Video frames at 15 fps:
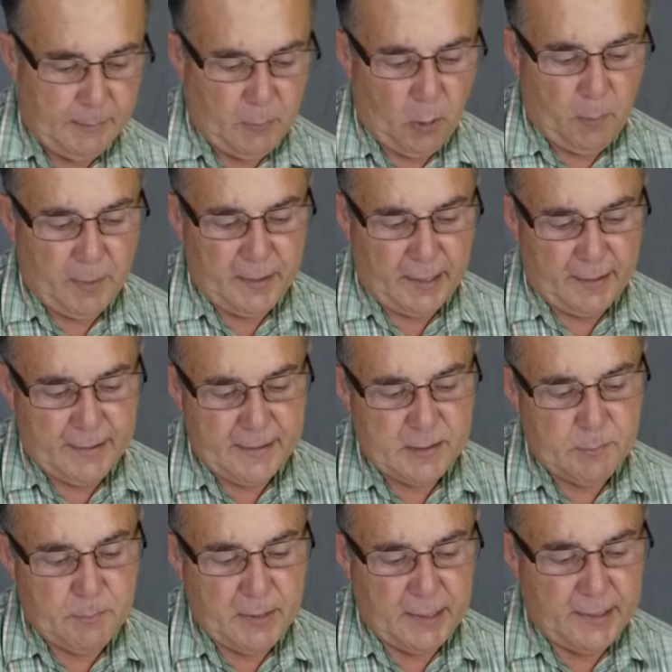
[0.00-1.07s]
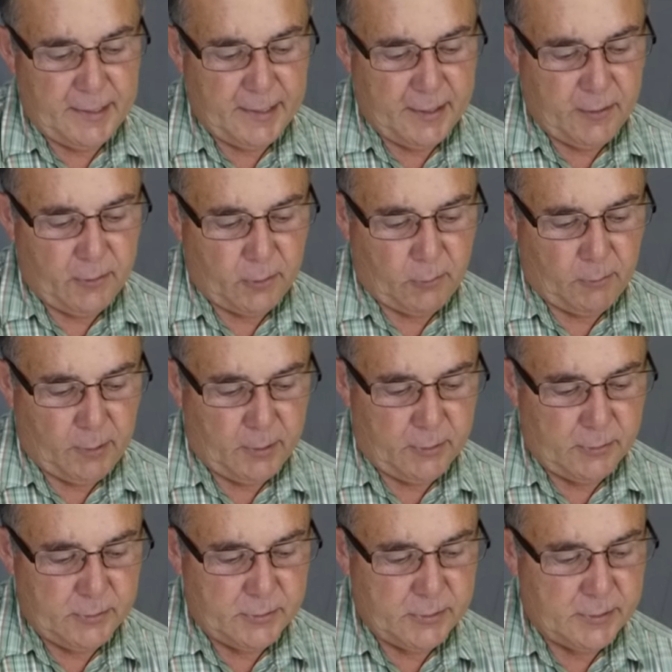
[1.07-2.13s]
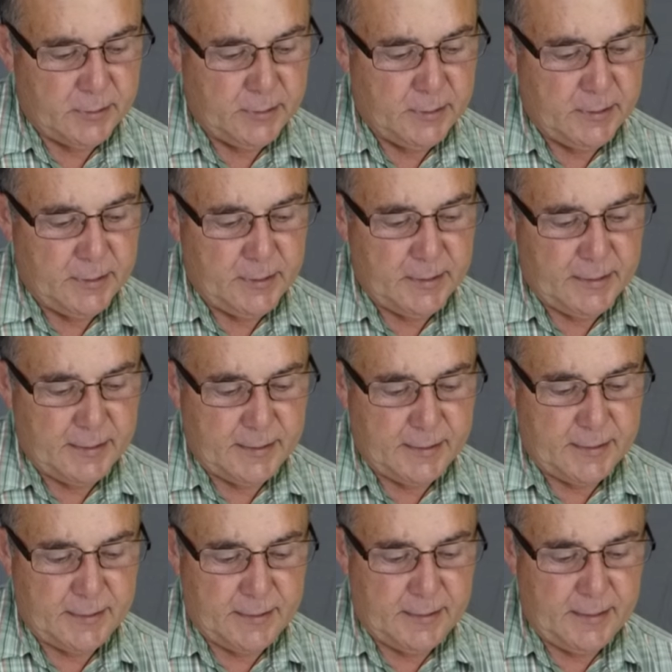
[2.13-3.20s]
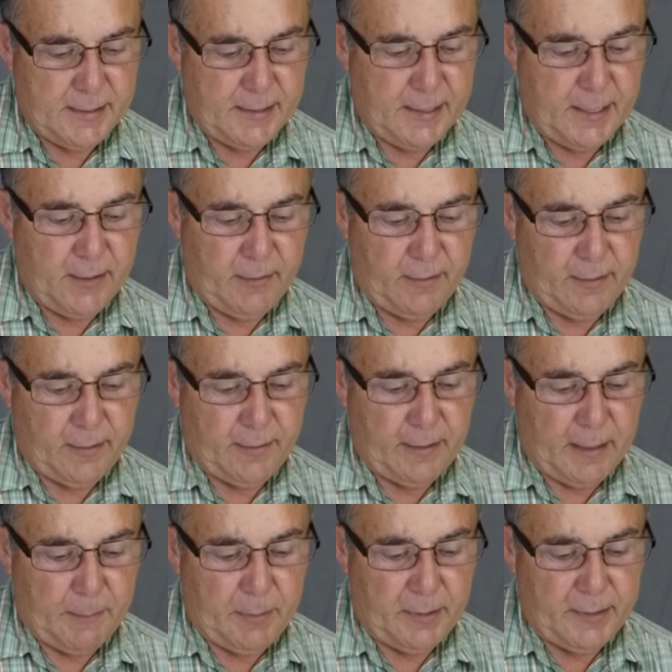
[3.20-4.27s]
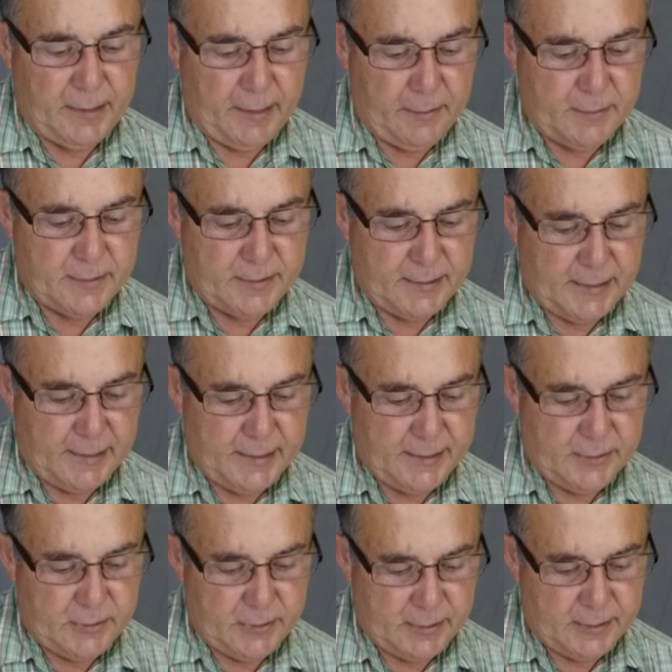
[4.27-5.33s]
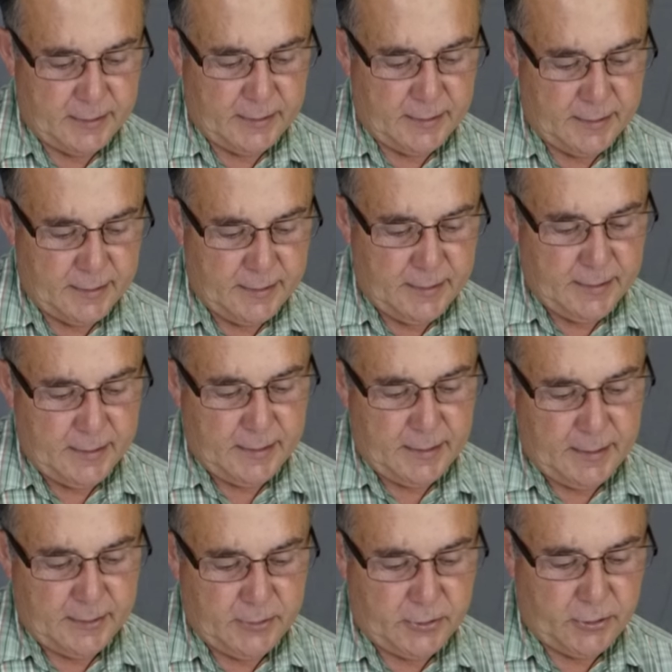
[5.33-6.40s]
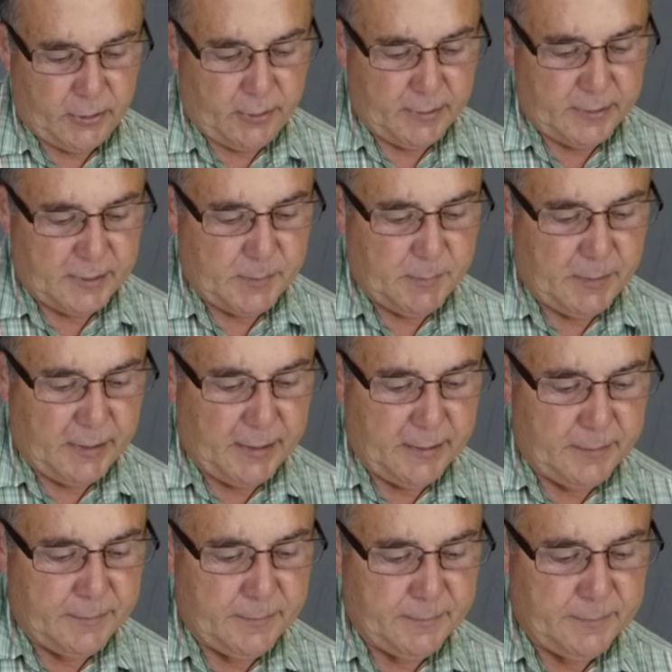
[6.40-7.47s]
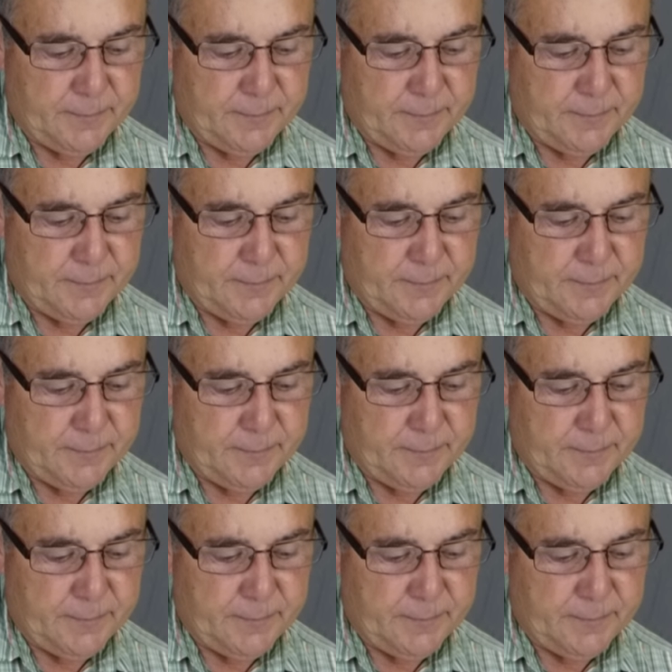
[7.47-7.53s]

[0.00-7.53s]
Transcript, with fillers: hoping that this bud here grows. This here at the top on the other side is just an insurance bud.